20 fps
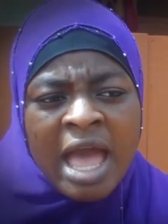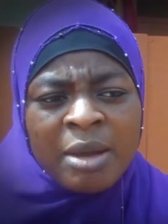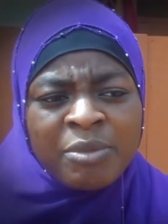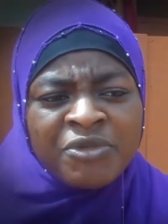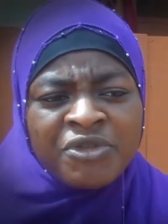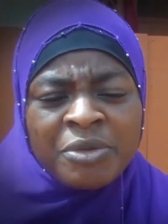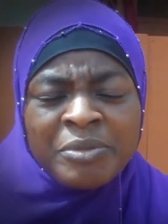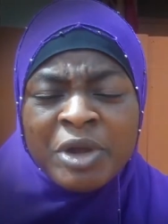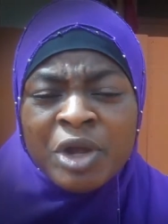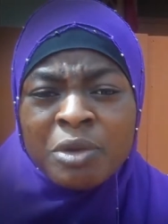
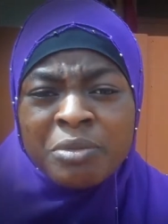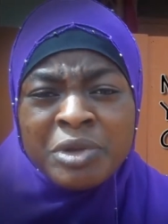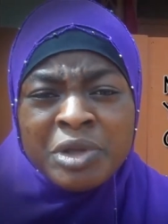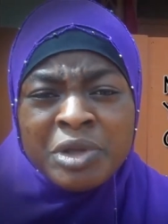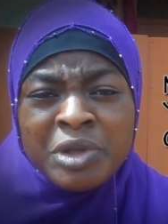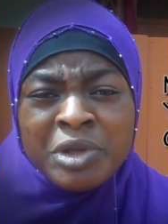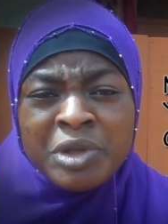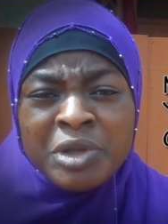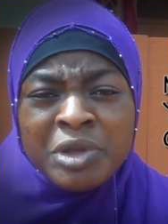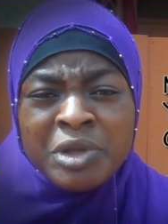I'm from a
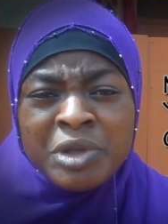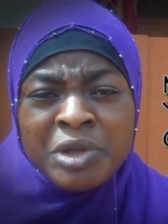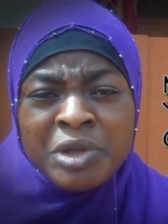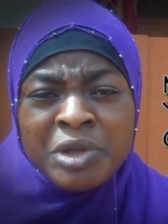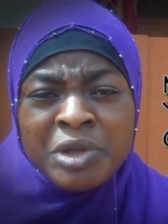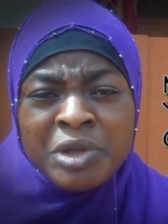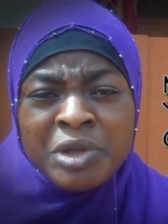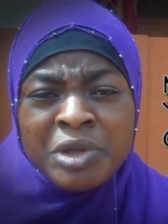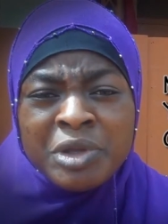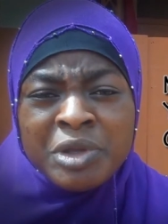
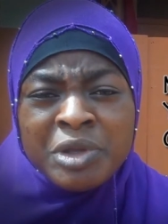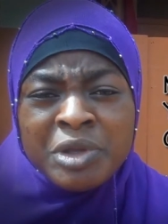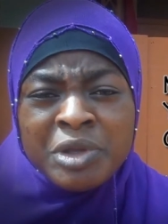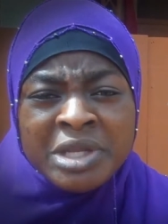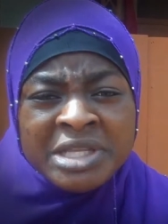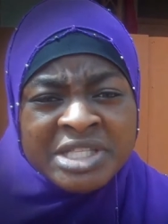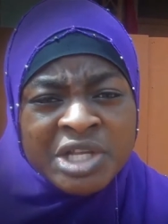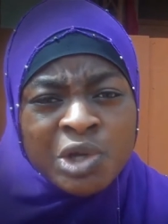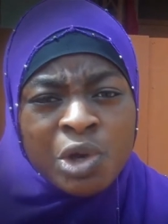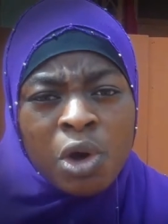
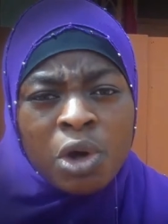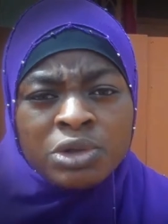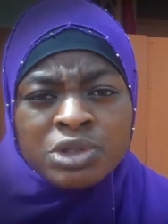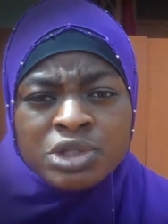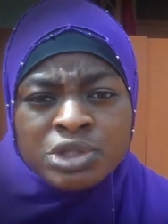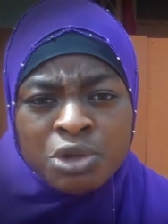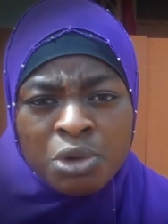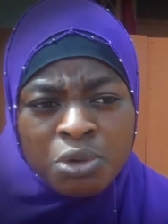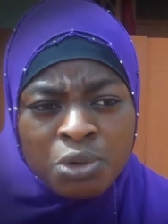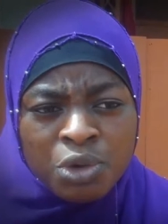community called
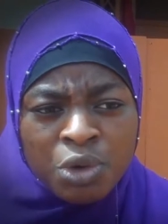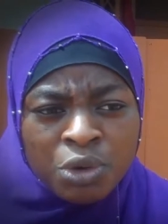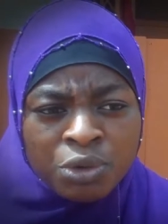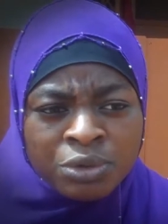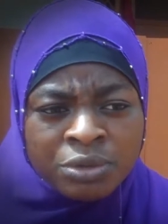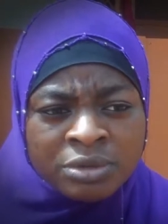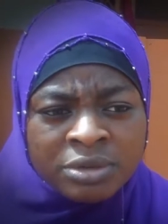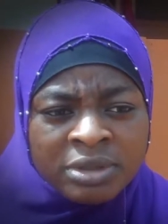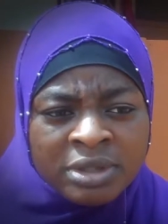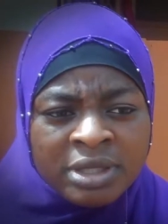Zongo,
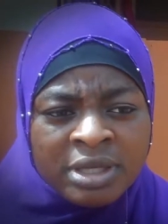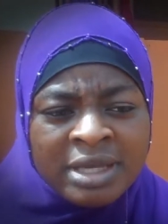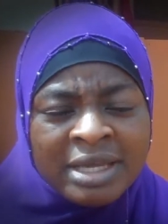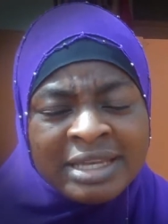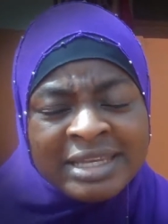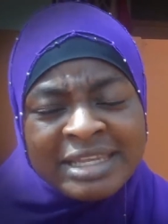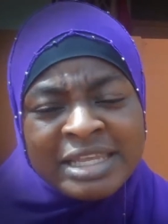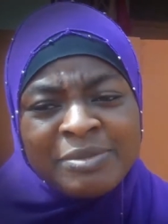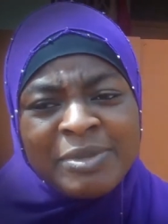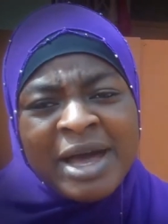
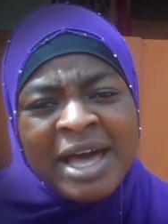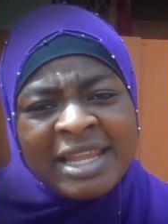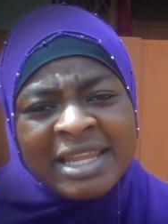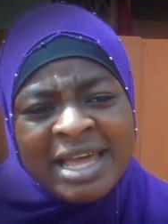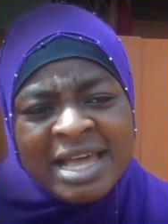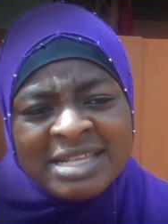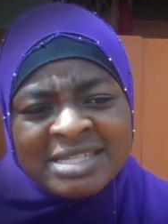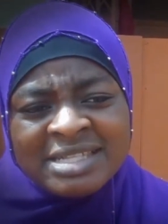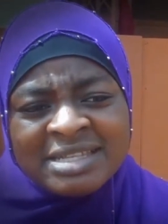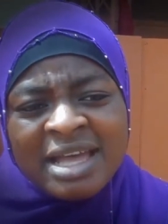Nima,
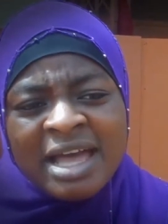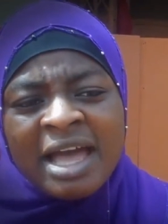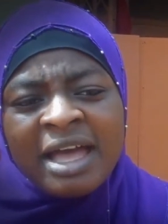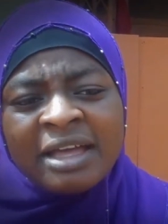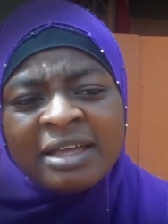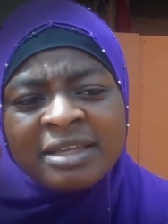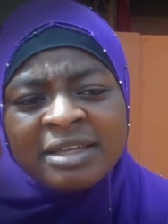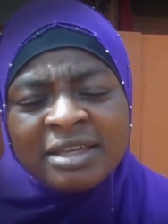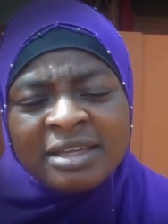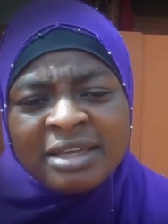Alaska,
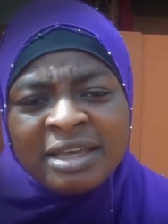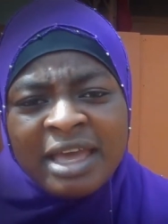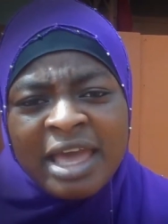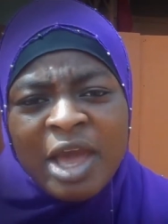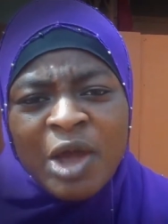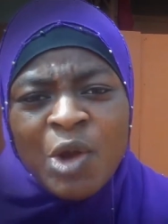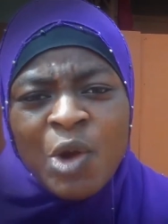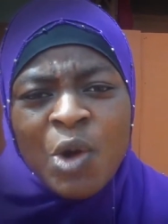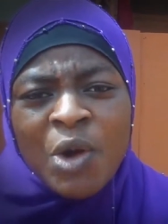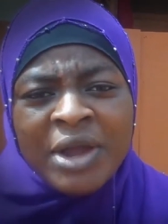
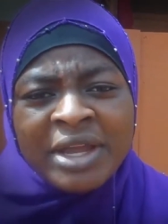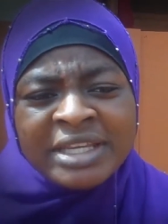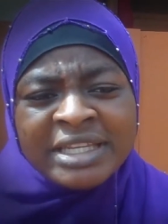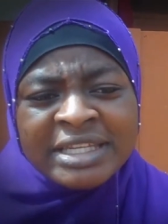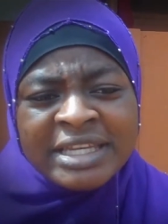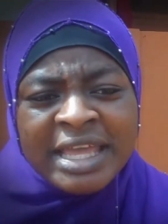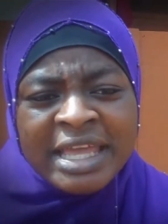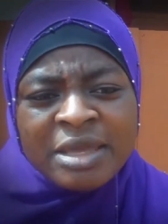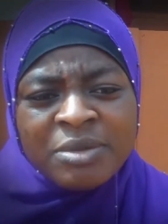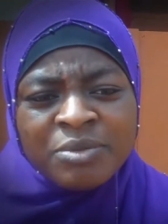a
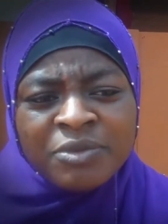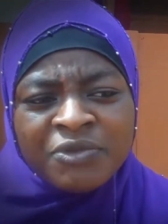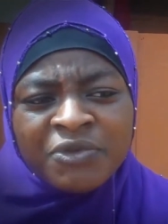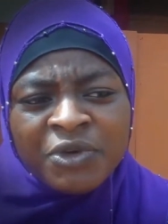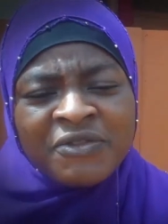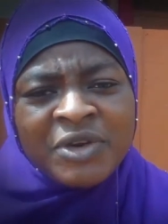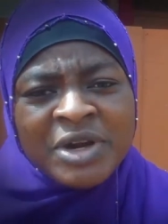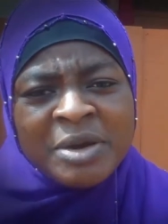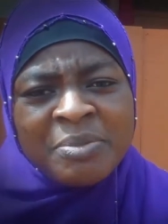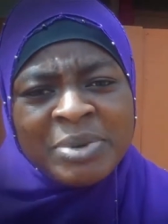coined name
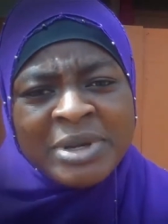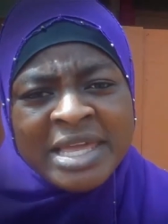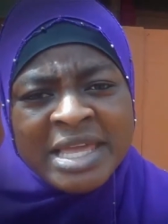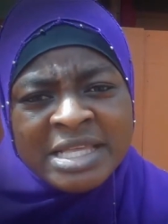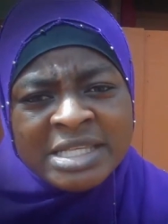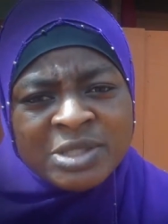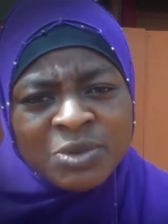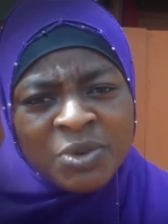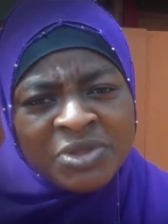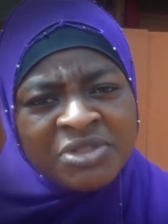for a
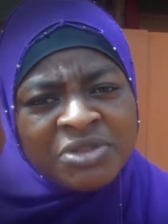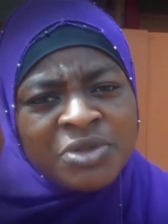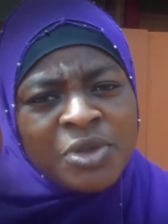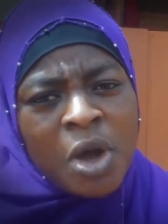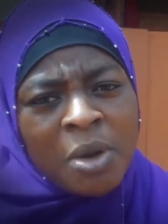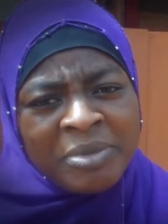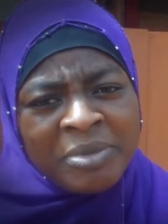place with